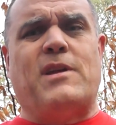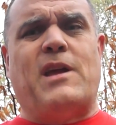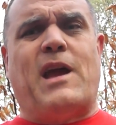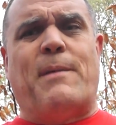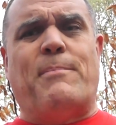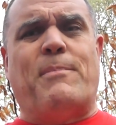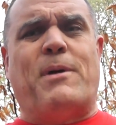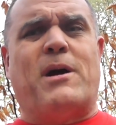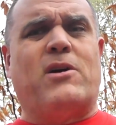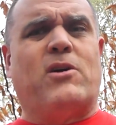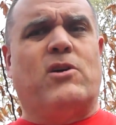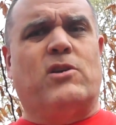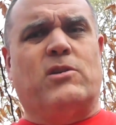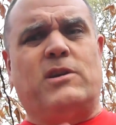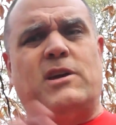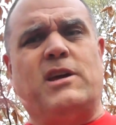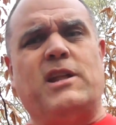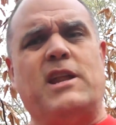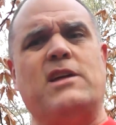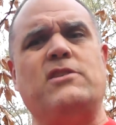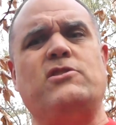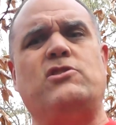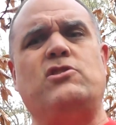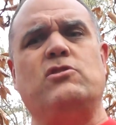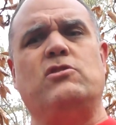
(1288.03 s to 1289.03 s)
I'm not going to get
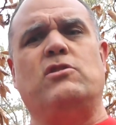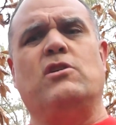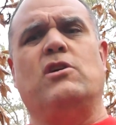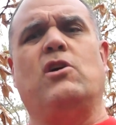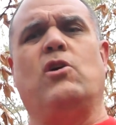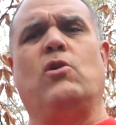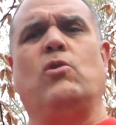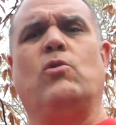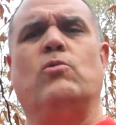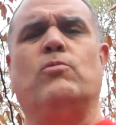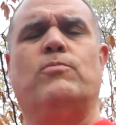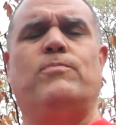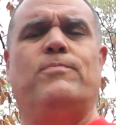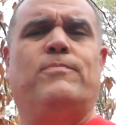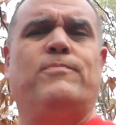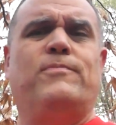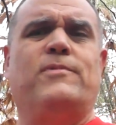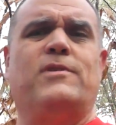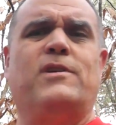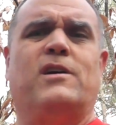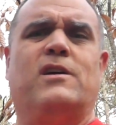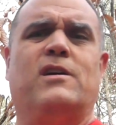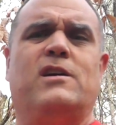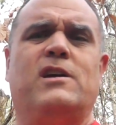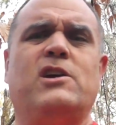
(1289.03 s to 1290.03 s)
into the whole
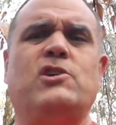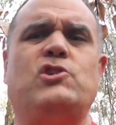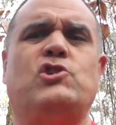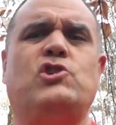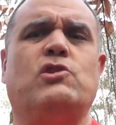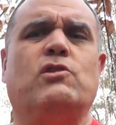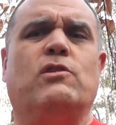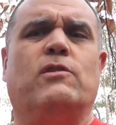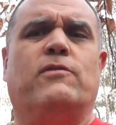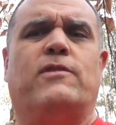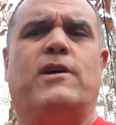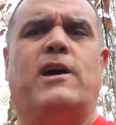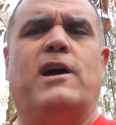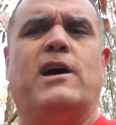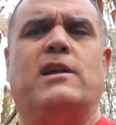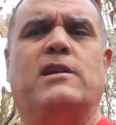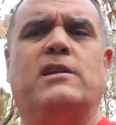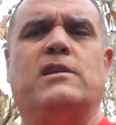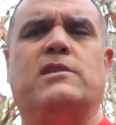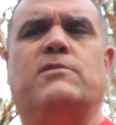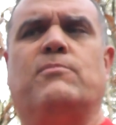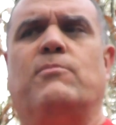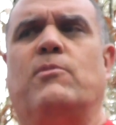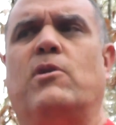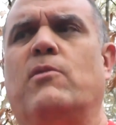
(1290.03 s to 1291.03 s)
issue of that
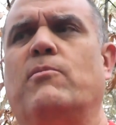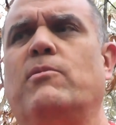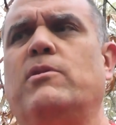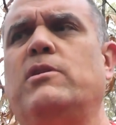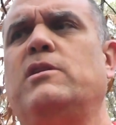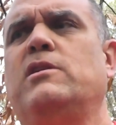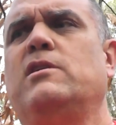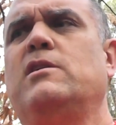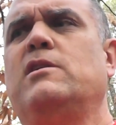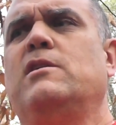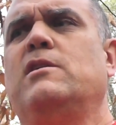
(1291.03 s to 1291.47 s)
at the moment.